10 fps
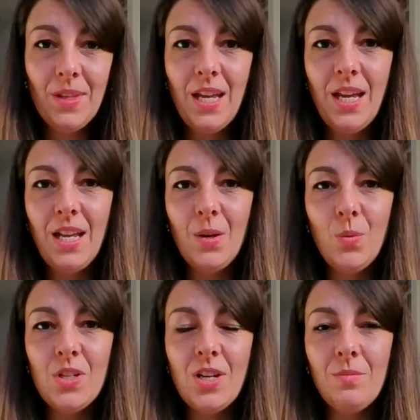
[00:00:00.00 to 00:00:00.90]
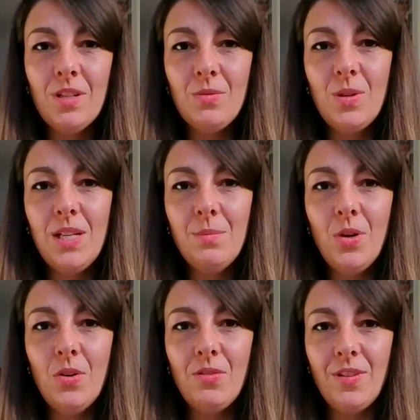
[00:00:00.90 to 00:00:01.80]
and which I'm not really
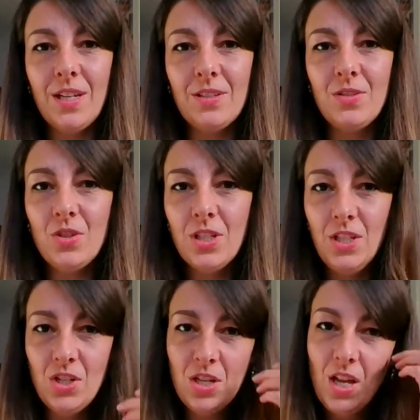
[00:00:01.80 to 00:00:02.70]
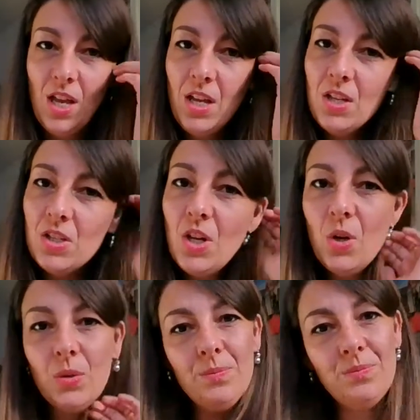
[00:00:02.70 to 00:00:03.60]
motivated to stitch.
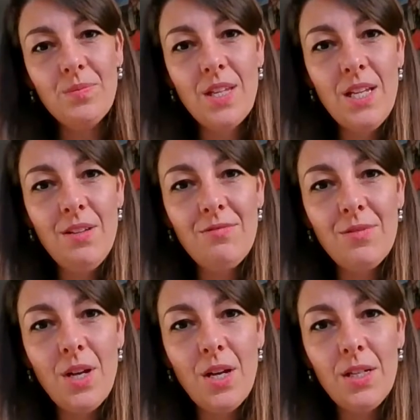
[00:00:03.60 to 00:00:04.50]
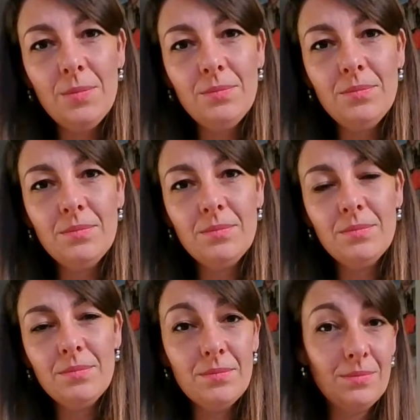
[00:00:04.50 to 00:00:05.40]
So if one
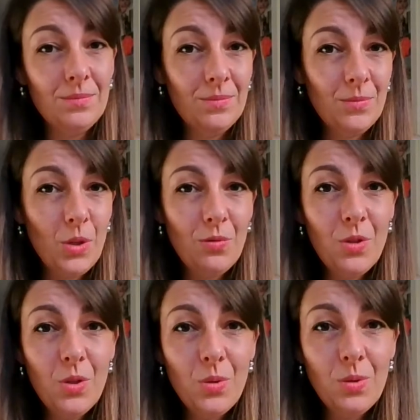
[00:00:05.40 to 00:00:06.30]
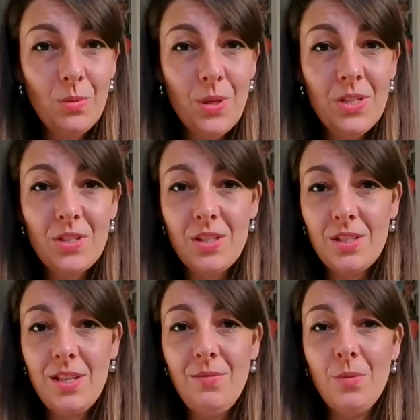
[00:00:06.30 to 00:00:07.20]
of you wins this
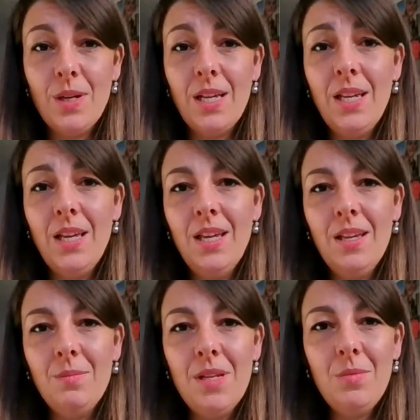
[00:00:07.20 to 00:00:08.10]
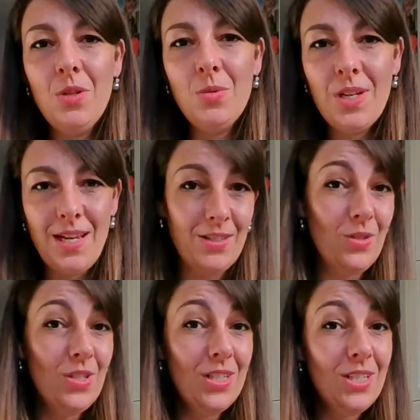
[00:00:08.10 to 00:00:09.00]
giveaway, maybe you would like to
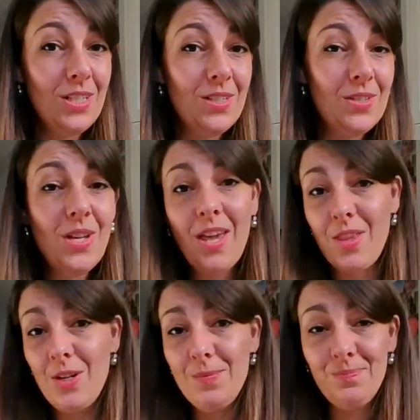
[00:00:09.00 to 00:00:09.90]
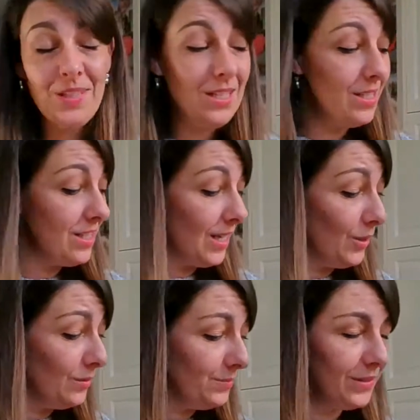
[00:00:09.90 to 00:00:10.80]
stitch it together in a
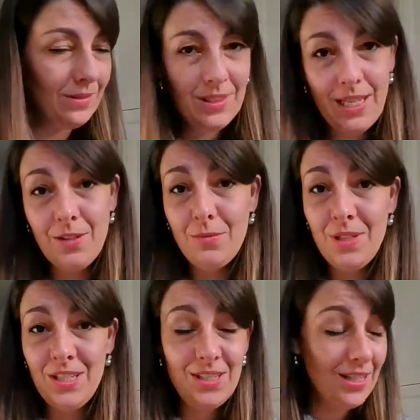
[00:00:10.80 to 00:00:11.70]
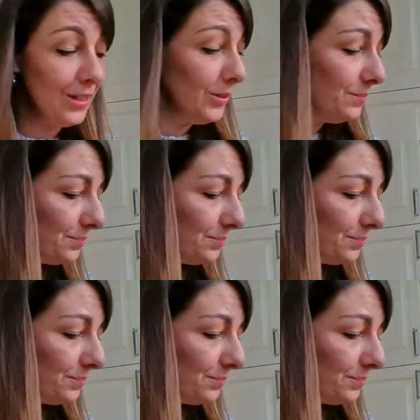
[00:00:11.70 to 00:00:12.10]
cell, kind of a mini cell.